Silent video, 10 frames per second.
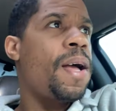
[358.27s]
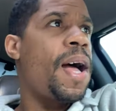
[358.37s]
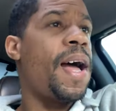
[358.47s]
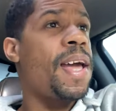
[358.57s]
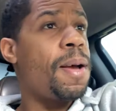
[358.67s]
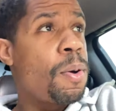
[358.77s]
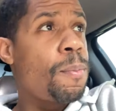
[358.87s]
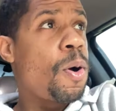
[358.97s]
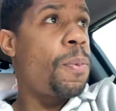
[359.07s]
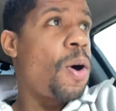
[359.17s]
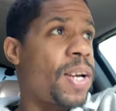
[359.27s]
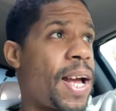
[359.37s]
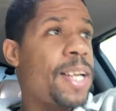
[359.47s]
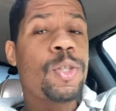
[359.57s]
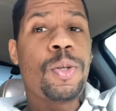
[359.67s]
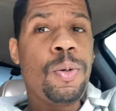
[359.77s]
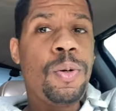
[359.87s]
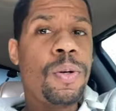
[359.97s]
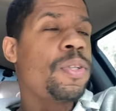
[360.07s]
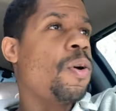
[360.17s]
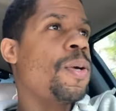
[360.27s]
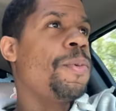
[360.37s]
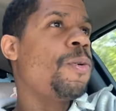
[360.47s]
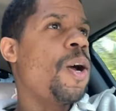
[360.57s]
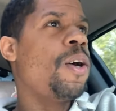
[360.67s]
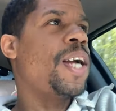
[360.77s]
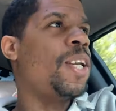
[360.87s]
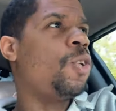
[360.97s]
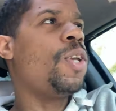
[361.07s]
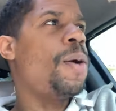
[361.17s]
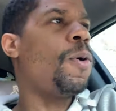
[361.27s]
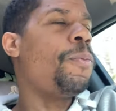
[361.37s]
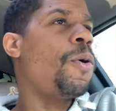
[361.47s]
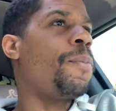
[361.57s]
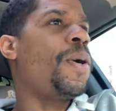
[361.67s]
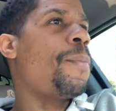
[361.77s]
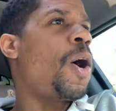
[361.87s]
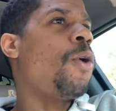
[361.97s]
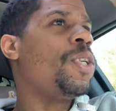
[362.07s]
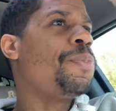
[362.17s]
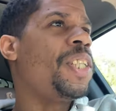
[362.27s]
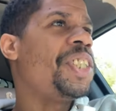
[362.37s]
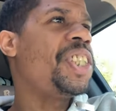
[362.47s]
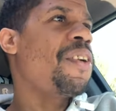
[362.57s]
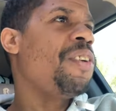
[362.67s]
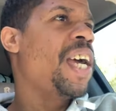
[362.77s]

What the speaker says: I am a Mopar guy too. Don't get me wrong. I do love Mopar, but I've always been a Chevy